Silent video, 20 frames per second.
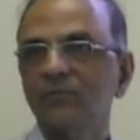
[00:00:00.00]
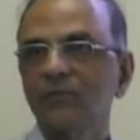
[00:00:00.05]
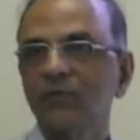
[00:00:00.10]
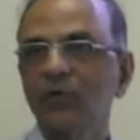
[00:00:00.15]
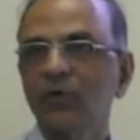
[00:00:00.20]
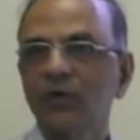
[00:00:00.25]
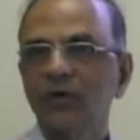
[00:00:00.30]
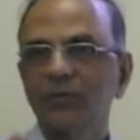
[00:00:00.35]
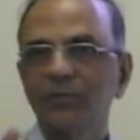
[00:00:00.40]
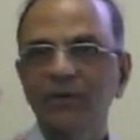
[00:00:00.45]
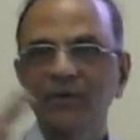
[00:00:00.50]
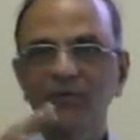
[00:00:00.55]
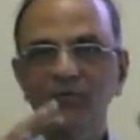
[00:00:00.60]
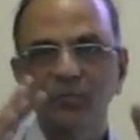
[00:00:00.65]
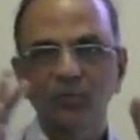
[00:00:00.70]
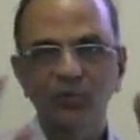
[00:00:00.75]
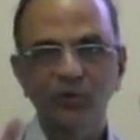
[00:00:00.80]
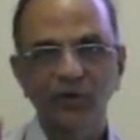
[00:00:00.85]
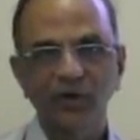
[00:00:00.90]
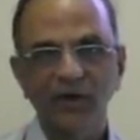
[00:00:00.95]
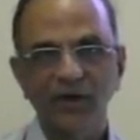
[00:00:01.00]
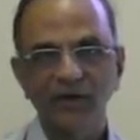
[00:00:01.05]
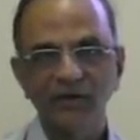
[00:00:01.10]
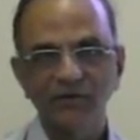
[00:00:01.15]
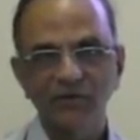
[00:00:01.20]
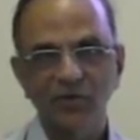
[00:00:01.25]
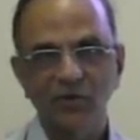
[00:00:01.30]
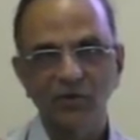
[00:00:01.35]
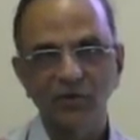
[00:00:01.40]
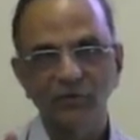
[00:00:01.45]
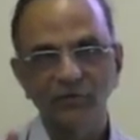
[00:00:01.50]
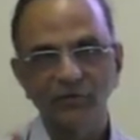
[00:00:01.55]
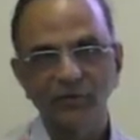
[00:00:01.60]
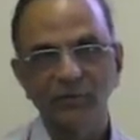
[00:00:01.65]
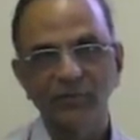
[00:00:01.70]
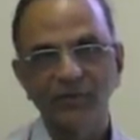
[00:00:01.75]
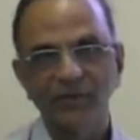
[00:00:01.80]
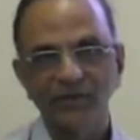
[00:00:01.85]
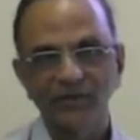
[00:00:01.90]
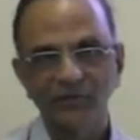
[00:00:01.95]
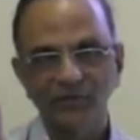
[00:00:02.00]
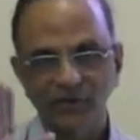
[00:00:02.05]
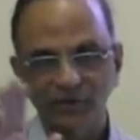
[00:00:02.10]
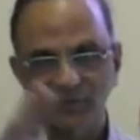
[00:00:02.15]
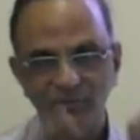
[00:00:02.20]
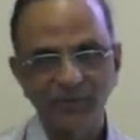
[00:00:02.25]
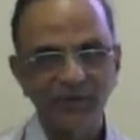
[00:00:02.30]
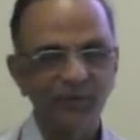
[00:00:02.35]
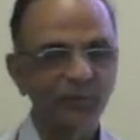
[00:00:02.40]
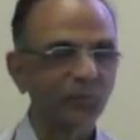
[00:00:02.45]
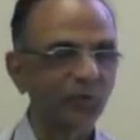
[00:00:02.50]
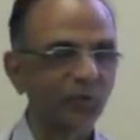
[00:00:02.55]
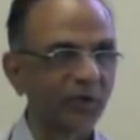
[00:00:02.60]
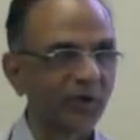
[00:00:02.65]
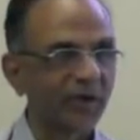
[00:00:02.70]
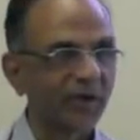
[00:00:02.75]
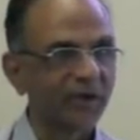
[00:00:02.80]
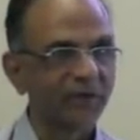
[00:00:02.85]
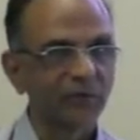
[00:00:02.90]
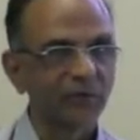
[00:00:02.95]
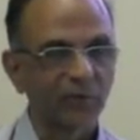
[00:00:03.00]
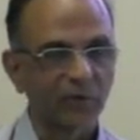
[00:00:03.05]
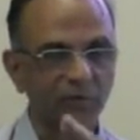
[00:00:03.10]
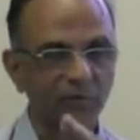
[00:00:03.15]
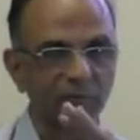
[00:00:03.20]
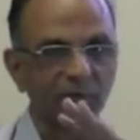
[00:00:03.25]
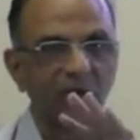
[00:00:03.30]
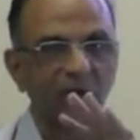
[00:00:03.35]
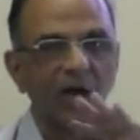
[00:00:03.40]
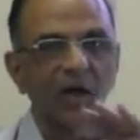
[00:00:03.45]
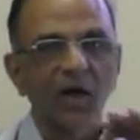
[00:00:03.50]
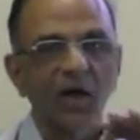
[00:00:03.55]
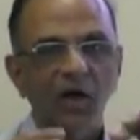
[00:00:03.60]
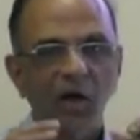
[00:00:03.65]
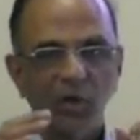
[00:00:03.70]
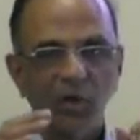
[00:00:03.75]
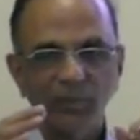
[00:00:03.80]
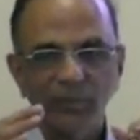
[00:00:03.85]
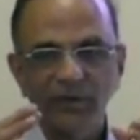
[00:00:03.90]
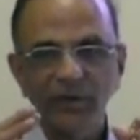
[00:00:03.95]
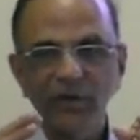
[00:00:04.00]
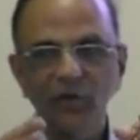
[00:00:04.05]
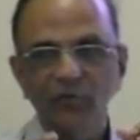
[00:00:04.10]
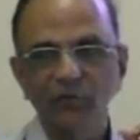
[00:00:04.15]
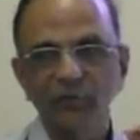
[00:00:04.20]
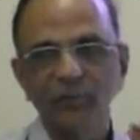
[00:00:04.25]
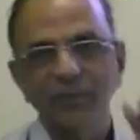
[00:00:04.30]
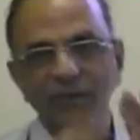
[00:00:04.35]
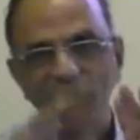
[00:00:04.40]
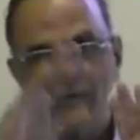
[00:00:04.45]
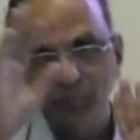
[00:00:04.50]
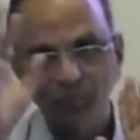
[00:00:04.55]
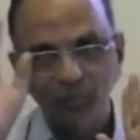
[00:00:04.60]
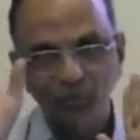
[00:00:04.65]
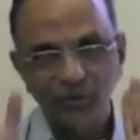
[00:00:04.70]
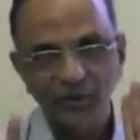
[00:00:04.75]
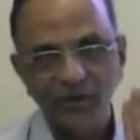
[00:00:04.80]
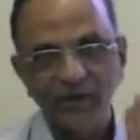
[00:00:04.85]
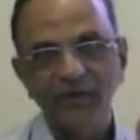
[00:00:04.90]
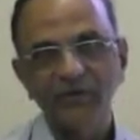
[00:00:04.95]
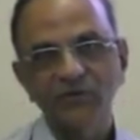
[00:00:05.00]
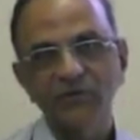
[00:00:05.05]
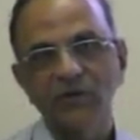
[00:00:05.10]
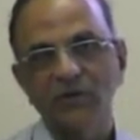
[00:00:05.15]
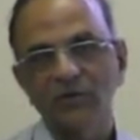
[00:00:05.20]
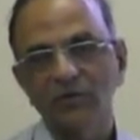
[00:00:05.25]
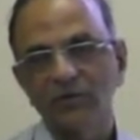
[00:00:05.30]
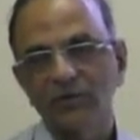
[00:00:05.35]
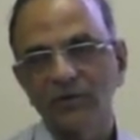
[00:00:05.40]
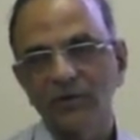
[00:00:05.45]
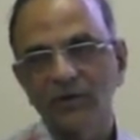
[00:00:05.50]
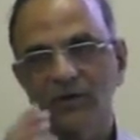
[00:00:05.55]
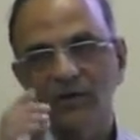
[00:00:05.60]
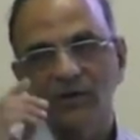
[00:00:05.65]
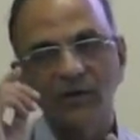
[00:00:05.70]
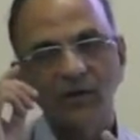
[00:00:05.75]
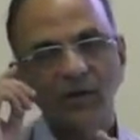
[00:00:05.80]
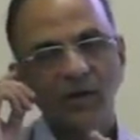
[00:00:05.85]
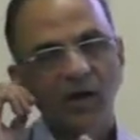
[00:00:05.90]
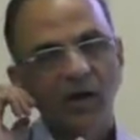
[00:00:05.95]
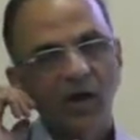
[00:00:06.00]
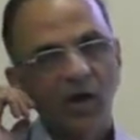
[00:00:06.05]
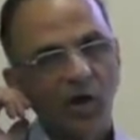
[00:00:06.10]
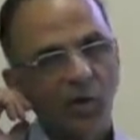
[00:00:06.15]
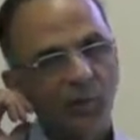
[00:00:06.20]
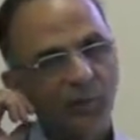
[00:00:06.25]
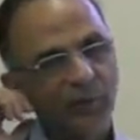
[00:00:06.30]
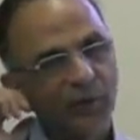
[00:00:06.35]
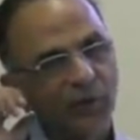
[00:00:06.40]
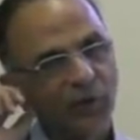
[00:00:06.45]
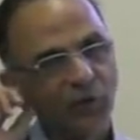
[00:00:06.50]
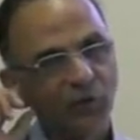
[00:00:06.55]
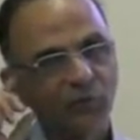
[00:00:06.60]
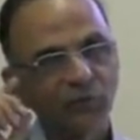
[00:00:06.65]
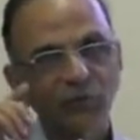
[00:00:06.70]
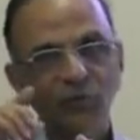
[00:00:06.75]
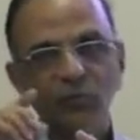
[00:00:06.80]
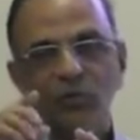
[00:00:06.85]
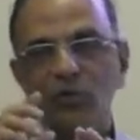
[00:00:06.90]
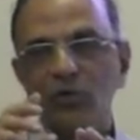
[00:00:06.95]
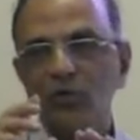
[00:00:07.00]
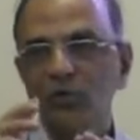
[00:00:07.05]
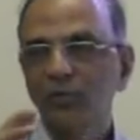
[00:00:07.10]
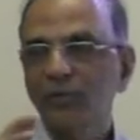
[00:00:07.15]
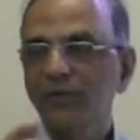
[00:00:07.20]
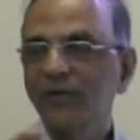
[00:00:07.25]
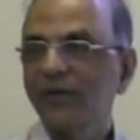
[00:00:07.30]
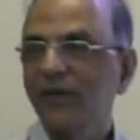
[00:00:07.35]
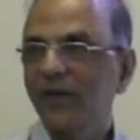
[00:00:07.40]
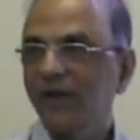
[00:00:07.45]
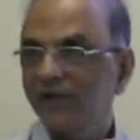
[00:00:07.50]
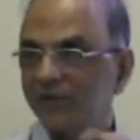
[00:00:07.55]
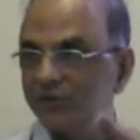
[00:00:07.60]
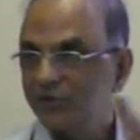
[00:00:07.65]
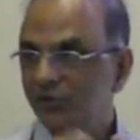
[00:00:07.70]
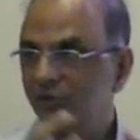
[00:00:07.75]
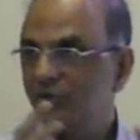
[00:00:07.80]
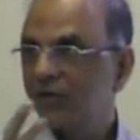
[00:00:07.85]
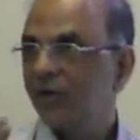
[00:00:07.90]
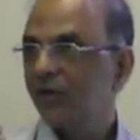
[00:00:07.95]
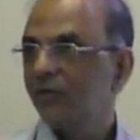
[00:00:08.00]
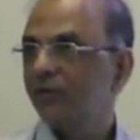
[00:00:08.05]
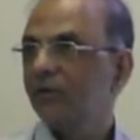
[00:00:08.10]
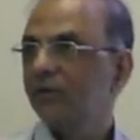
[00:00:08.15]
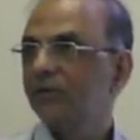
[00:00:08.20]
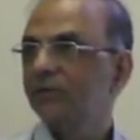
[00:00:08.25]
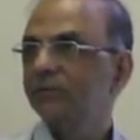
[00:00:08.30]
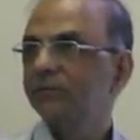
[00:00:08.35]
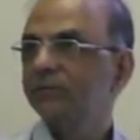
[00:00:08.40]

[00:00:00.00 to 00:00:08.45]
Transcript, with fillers: Okay, please put your hands down if somebody has raised. Please put your hands down. How many of you, please put your hands down. Yeah. How many of you want to be the engine driver?